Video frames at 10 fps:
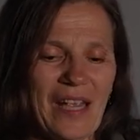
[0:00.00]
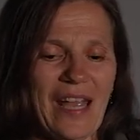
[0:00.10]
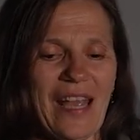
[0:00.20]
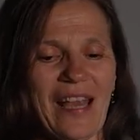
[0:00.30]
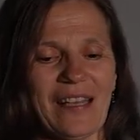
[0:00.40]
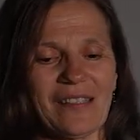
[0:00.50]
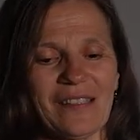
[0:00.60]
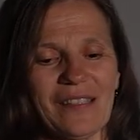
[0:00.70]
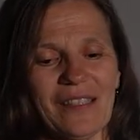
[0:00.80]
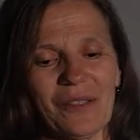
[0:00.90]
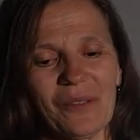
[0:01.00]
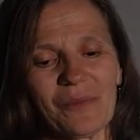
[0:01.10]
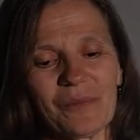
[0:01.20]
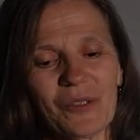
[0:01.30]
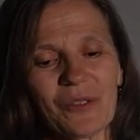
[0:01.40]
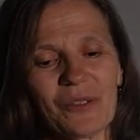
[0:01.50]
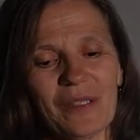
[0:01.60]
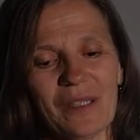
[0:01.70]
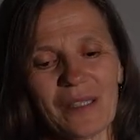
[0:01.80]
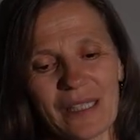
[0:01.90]
had,
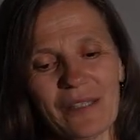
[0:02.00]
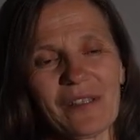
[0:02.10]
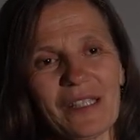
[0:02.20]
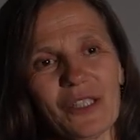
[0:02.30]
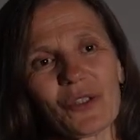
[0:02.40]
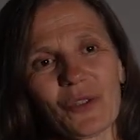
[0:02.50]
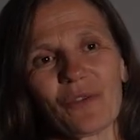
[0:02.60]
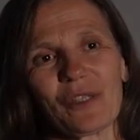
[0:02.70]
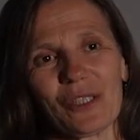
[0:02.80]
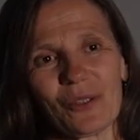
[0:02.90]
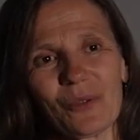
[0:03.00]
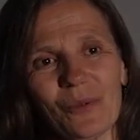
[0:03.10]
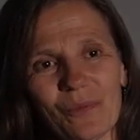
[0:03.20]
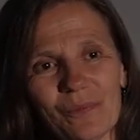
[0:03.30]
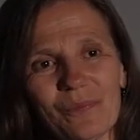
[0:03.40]
given these surveys to.